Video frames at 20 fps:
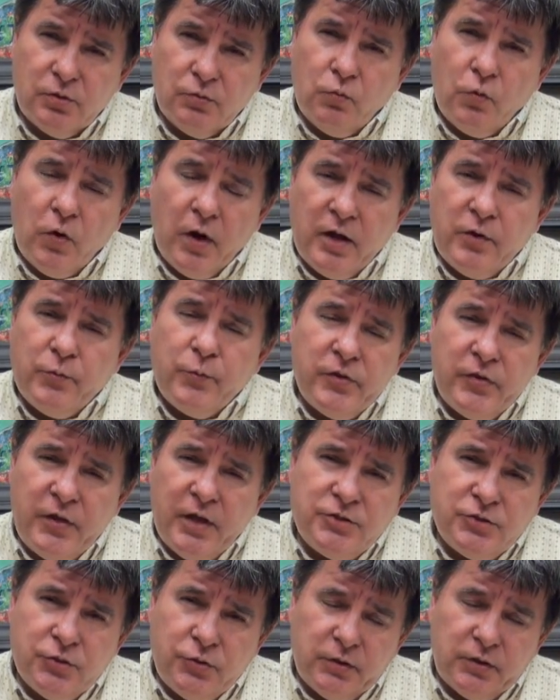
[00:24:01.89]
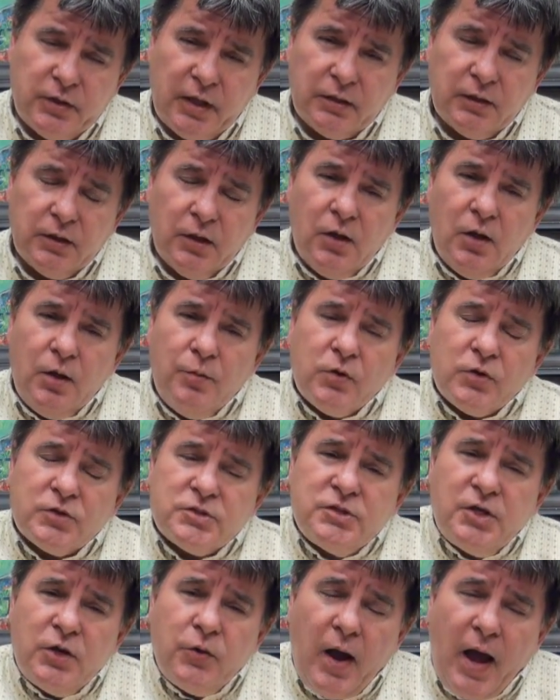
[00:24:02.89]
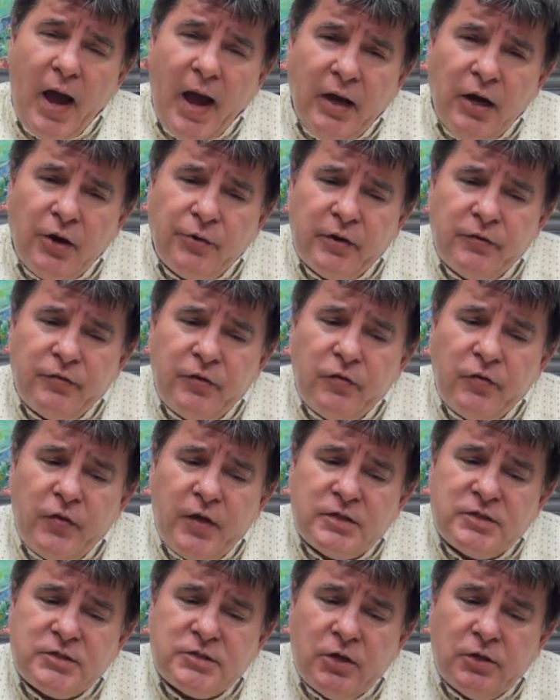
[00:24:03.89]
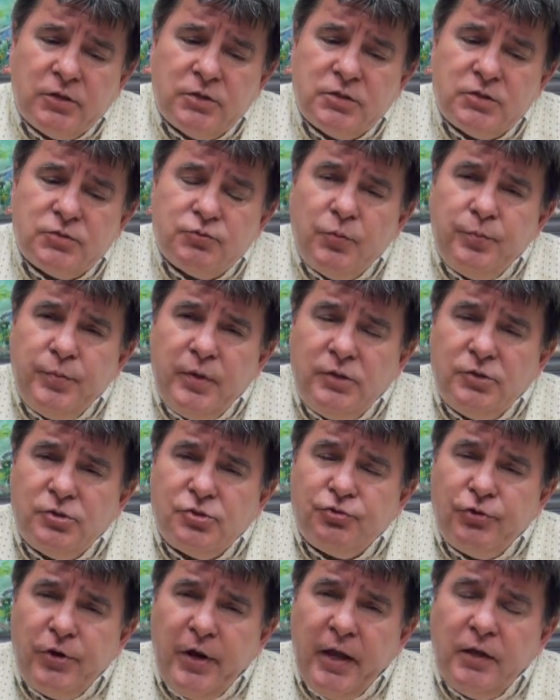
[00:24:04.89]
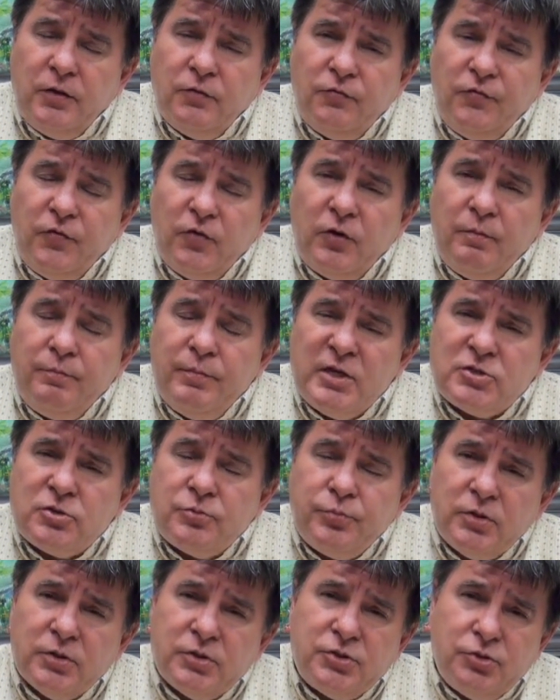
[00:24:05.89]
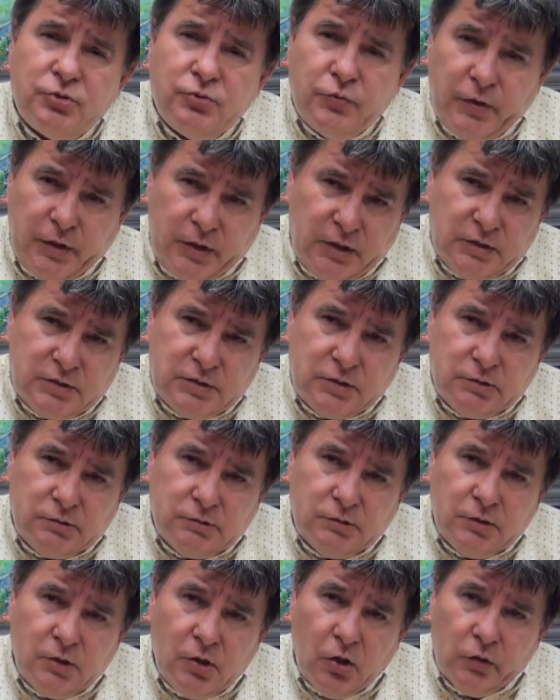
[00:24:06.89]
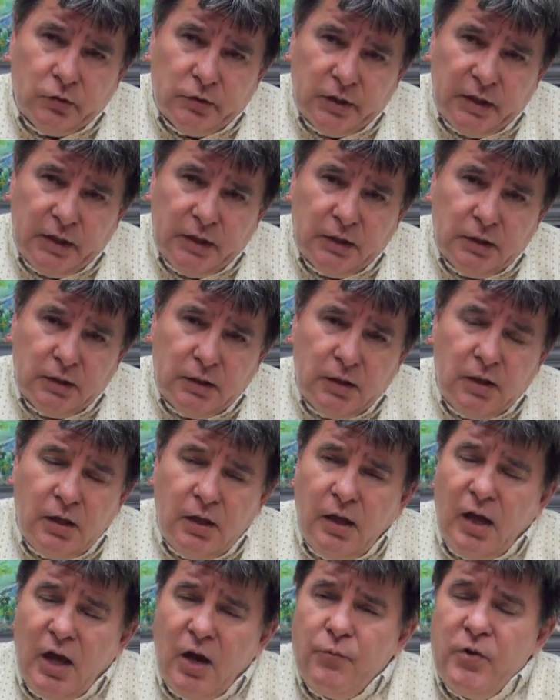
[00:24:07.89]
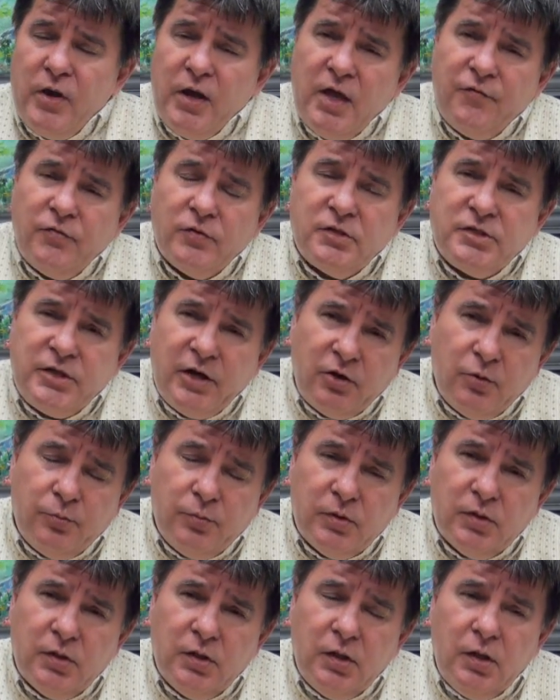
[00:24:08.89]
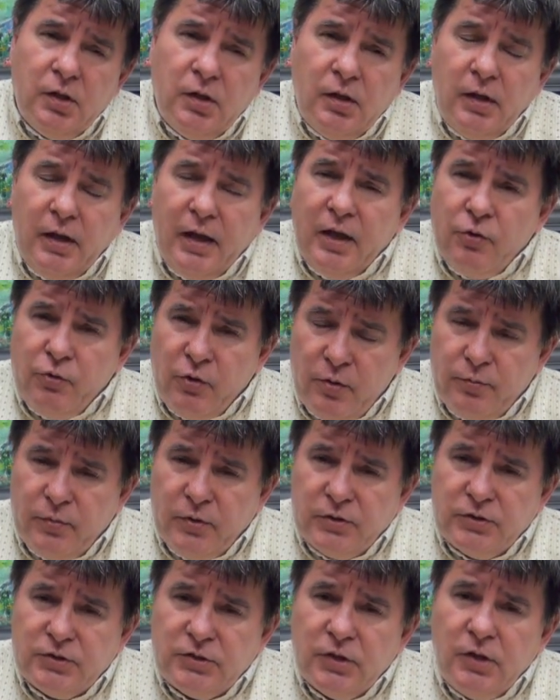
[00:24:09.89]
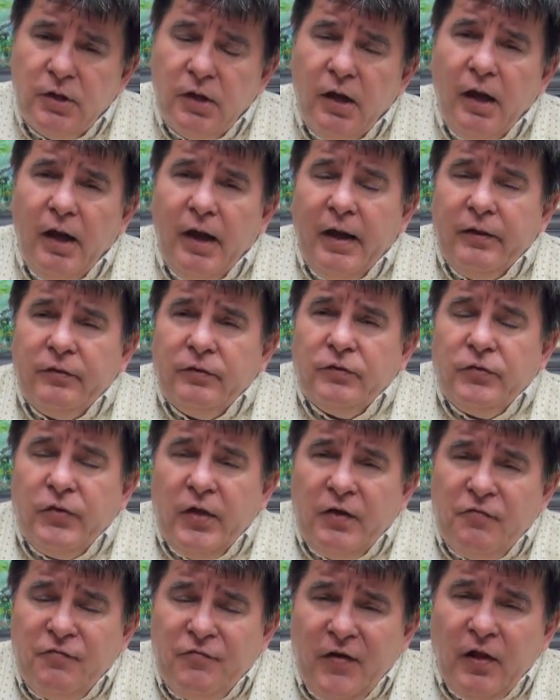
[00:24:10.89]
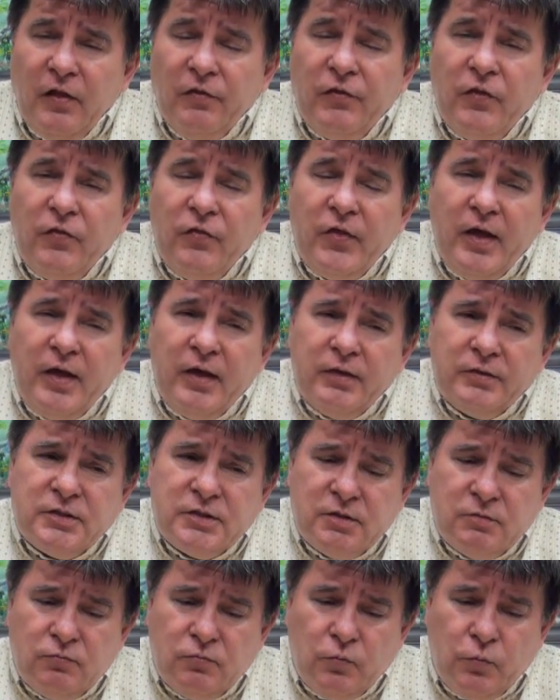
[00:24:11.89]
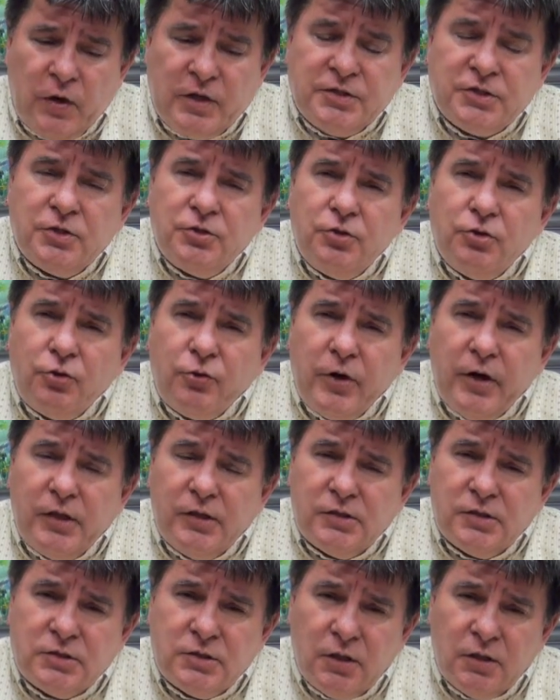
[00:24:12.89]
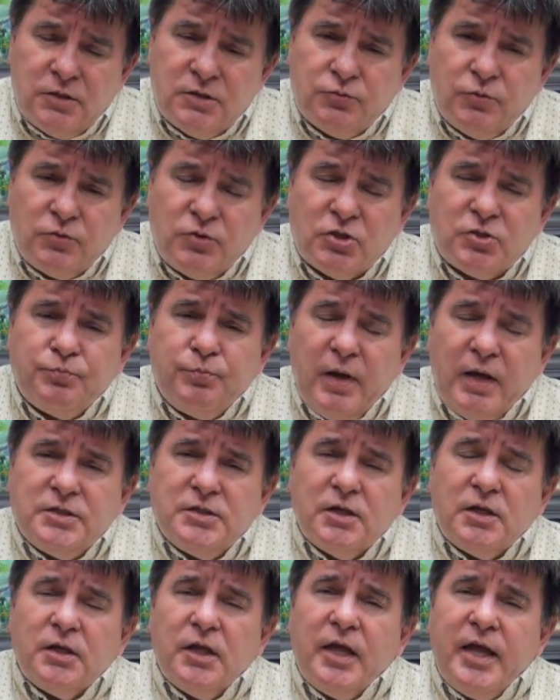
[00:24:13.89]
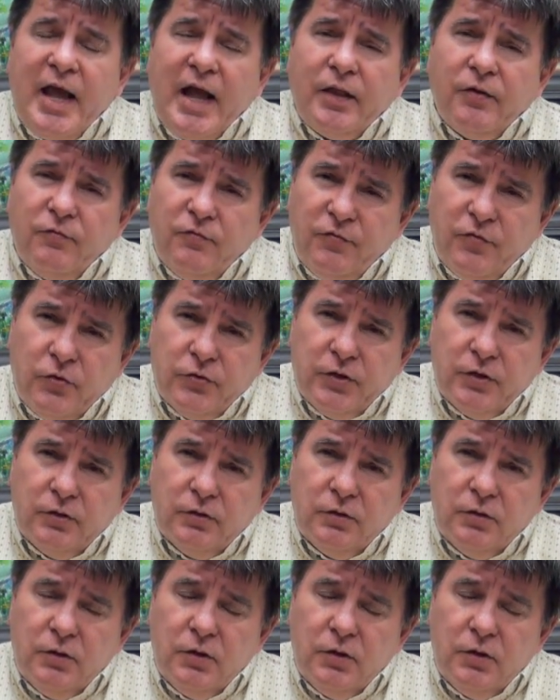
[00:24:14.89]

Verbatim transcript: Why were they doing that? because they were angry that their sons were being trained for a miserable two weeks only and were given terrible equipment and they felt that their Western Ukrainian sons were just basically cannon fodder.